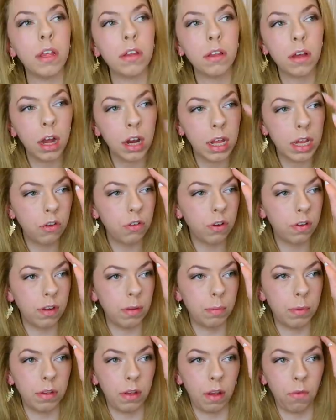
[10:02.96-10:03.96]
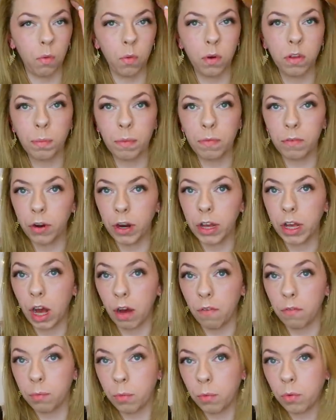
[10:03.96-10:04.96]
it's kind of interesting because I've always been very
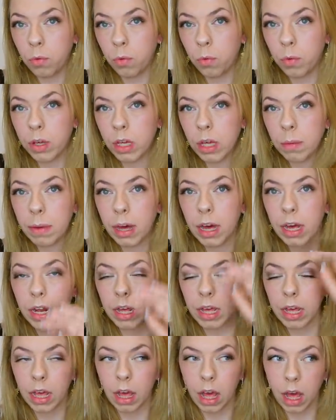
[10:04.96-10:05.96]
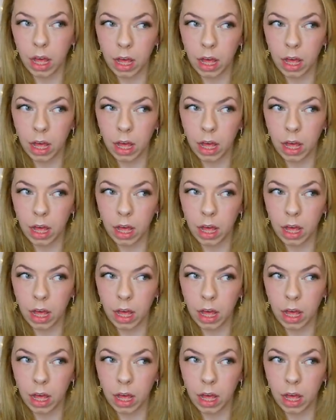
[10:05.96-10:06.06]
comfortable talking about it.